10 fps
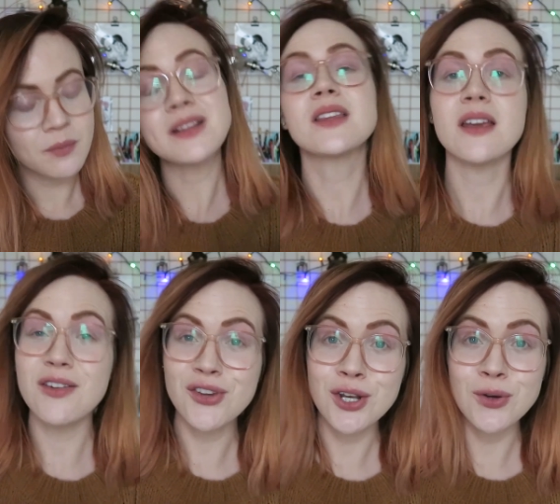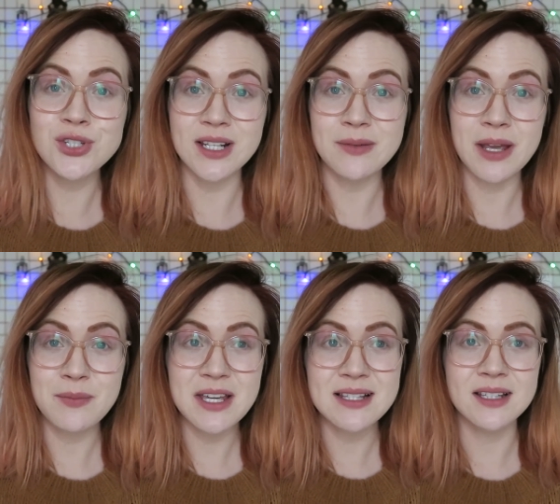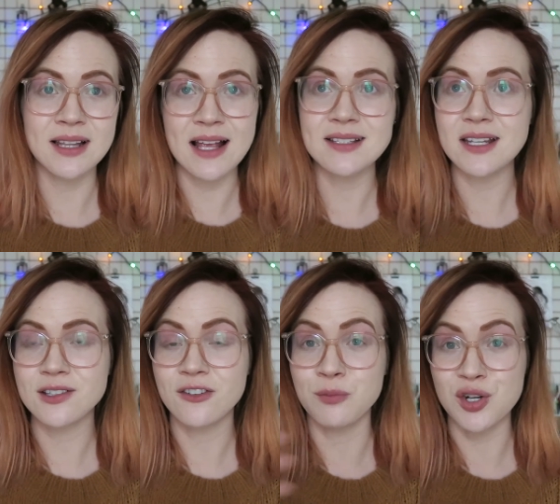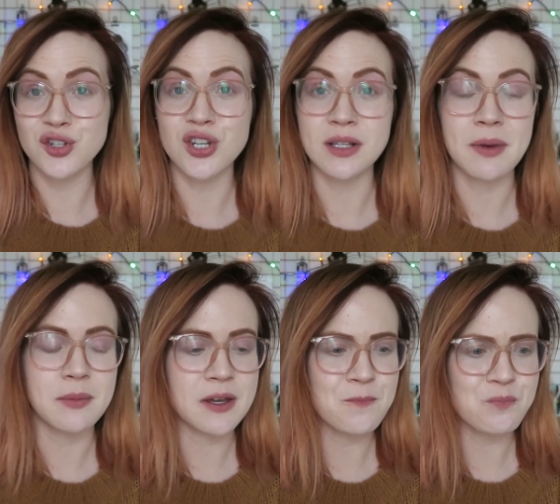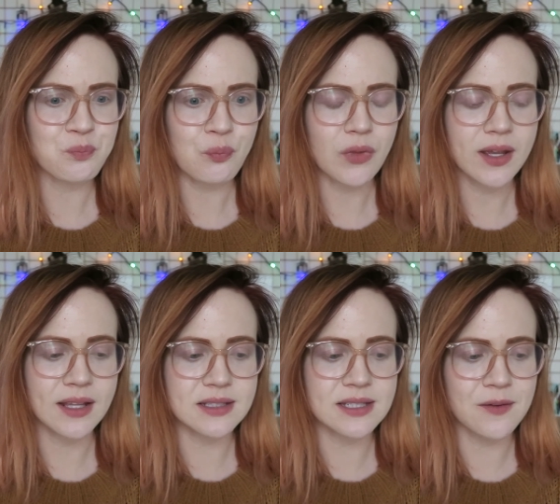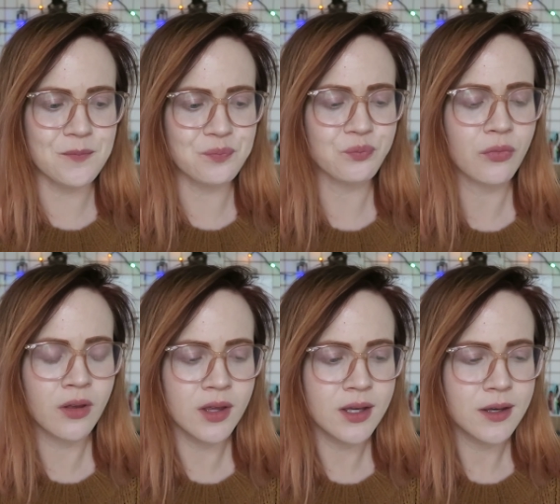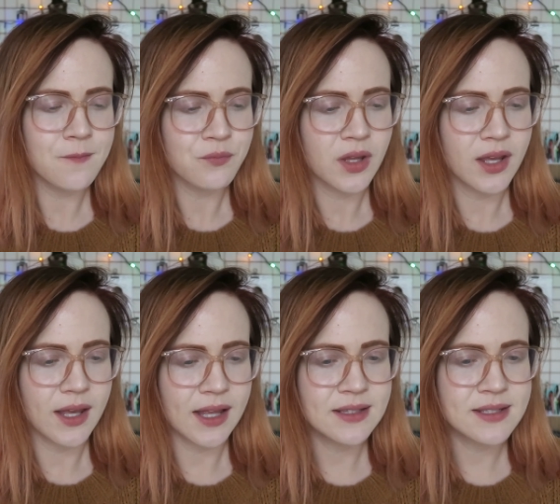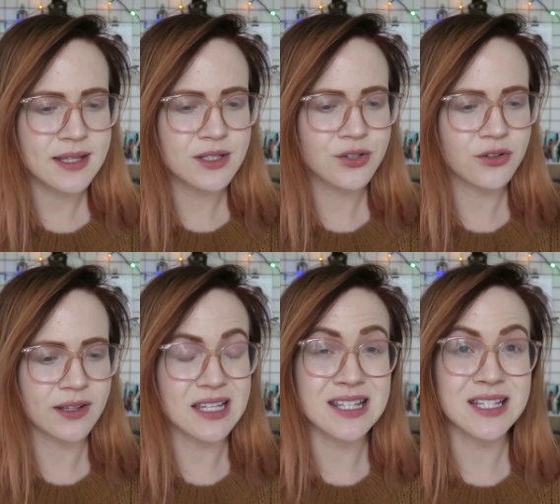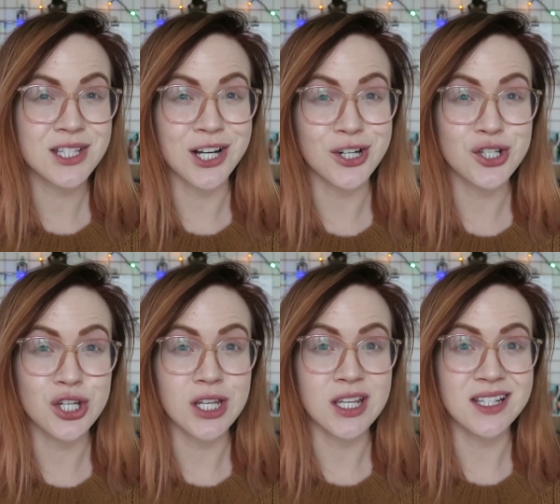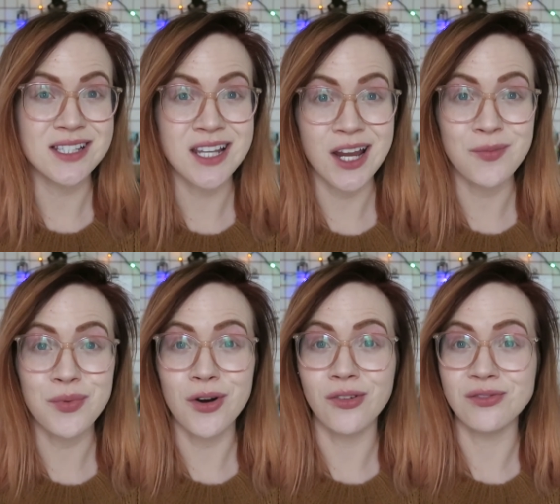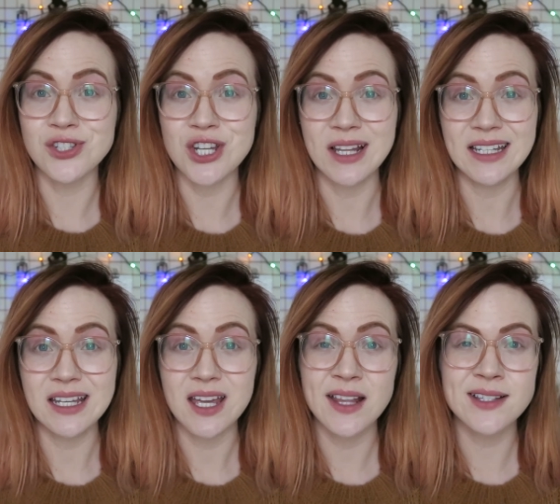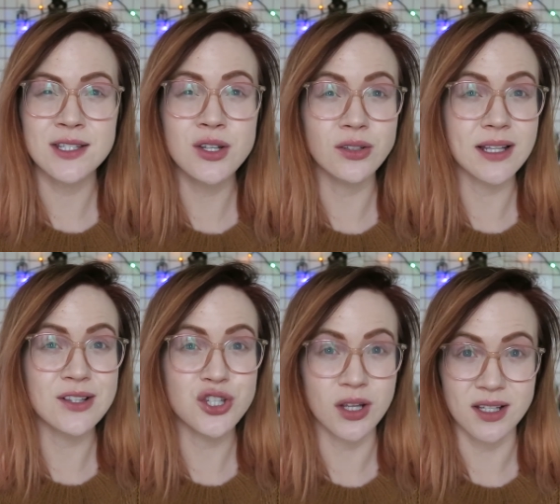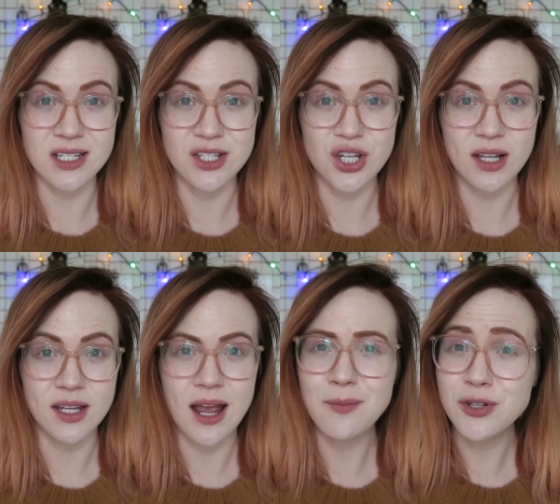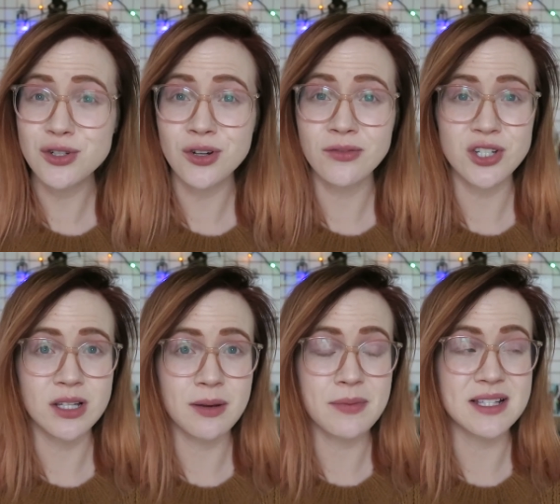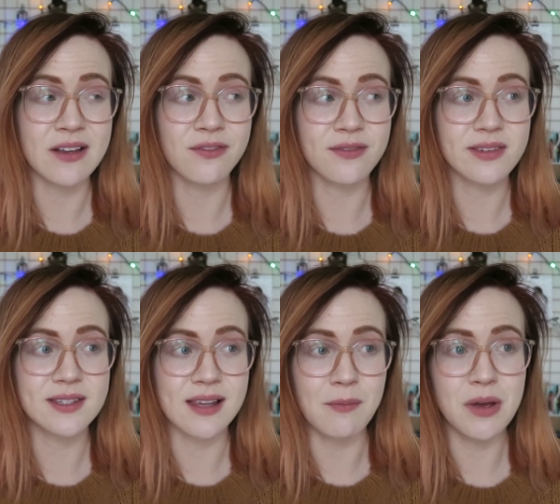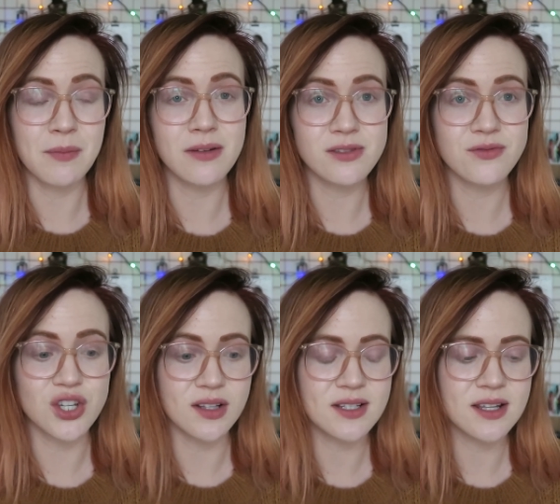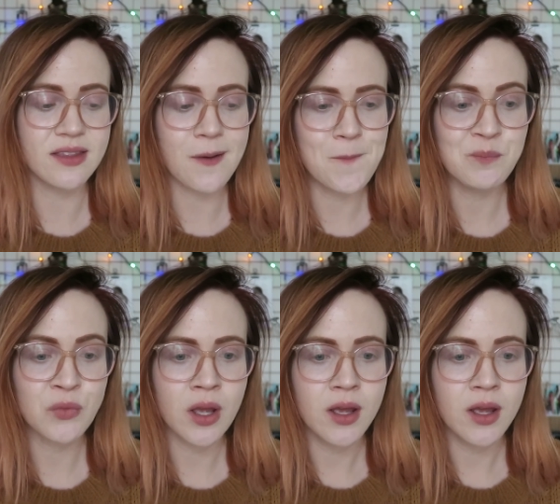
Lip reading: But if you know jelly babies, the classic sort of British jelly baby, it's that sort of like starchy type of jelly. It's not a gelatin jelly. I'm not sure if jelly babies have some amount of gelatin in them,